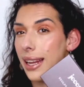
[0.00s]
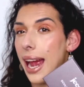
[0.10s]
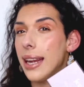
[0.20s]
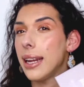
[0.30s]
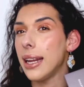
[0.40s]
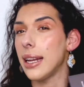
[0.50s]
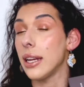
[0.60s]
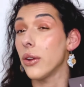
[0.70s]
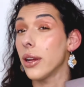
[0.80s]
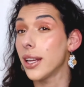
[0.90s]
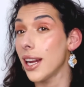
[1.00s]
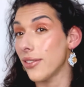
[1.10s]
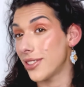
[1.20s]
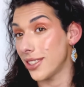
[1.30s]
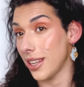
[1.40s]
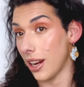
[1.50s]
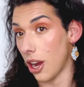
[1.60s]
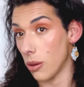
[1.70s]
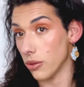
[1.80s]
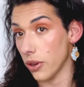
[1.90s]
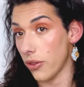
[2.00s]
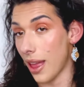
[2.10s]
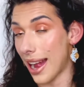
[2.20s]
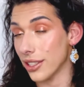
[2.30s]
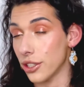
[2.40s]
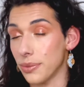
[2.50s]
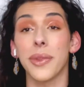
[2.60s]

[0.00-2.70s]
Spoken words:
and a little gift that comes with that.